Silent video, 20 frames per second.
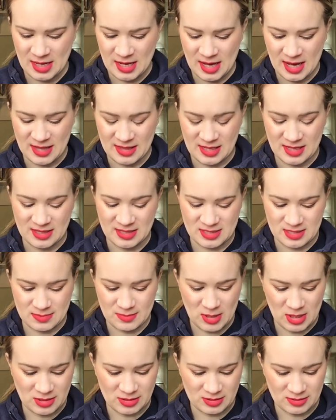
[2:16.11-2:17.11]
And then the
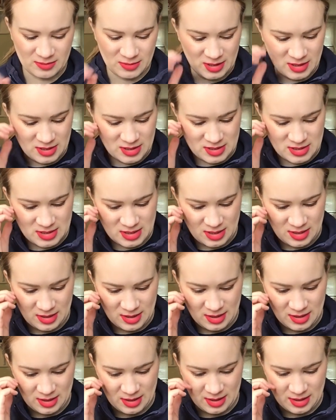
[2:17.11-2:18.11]
smaller ones
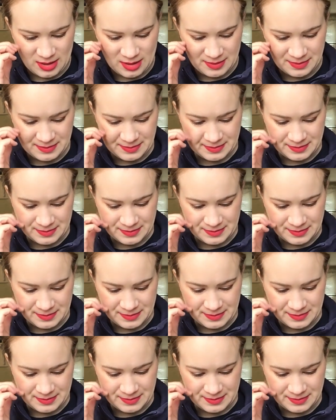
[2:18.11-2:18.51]
are